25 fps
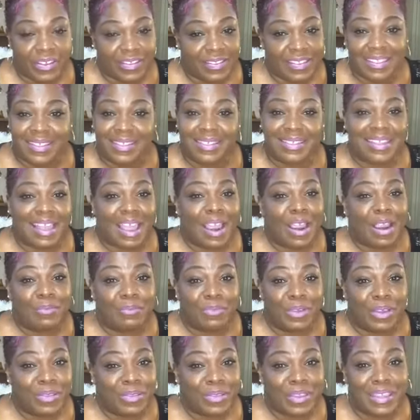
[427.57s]
This is our
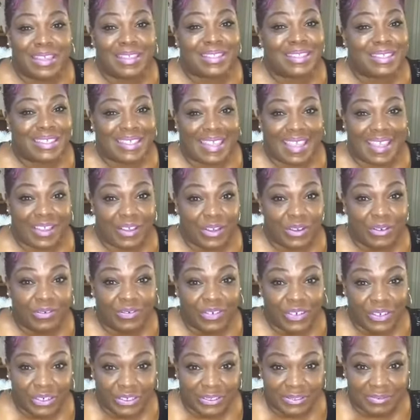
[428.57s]
month. It's a
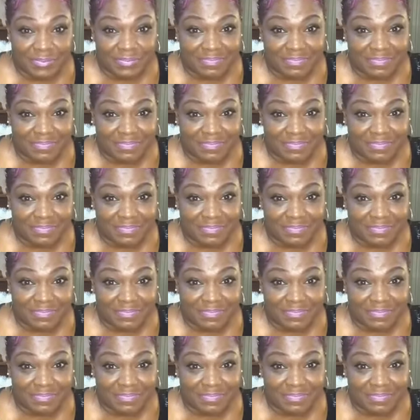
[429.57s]
takeover.